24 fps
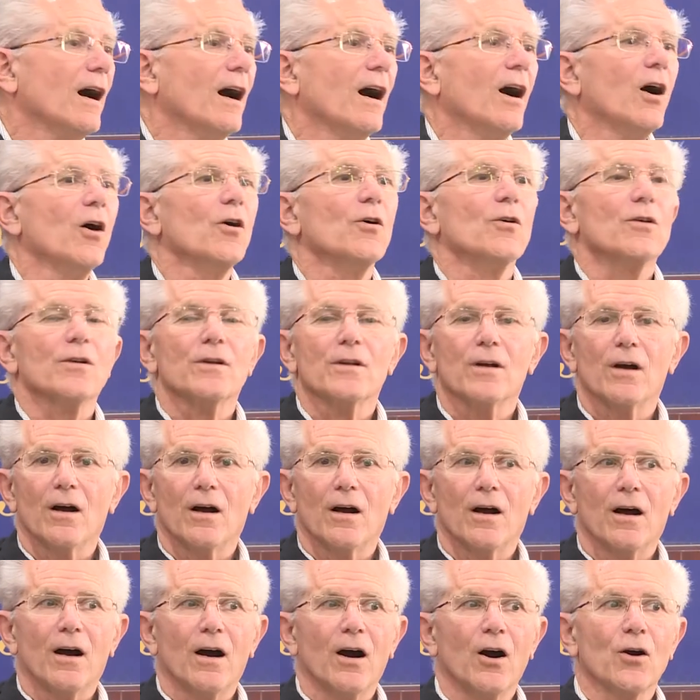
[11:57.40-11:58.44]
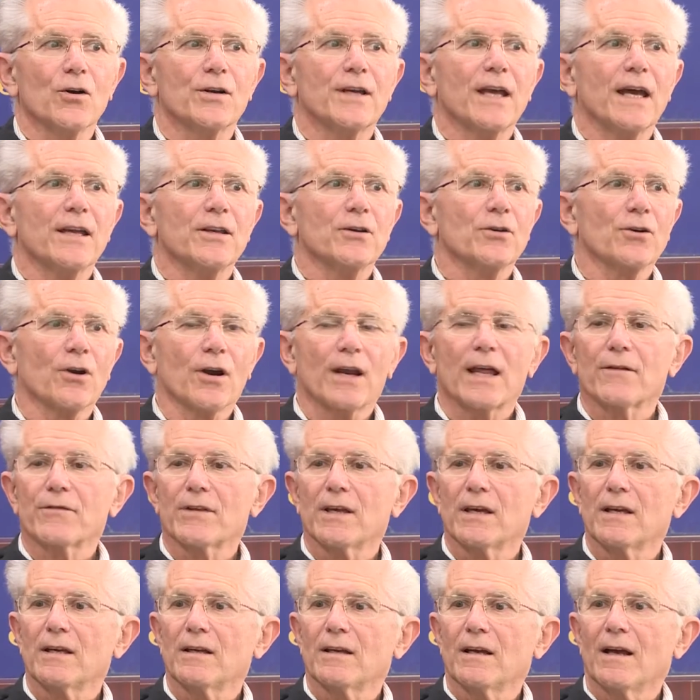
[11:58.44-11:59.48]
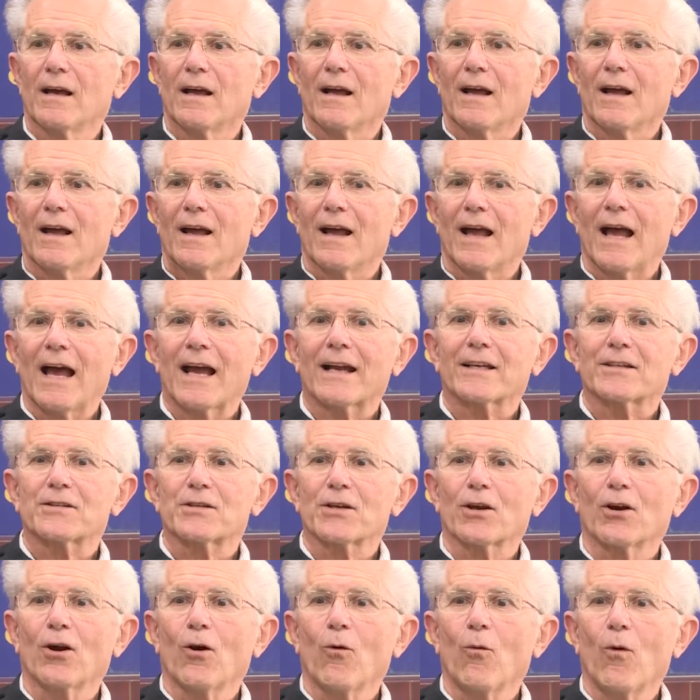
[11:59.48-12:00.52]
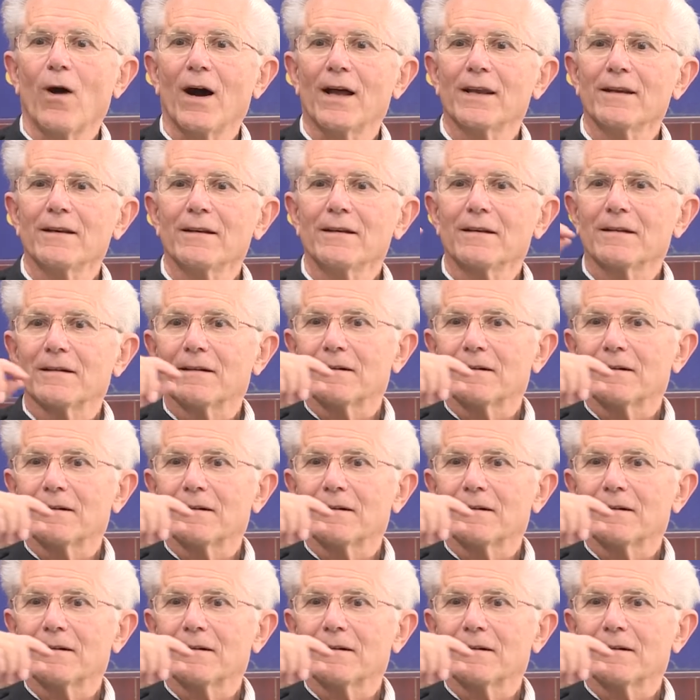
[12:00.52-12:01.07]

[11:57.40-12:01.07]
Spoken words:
Oh, okay. You don't have the X01?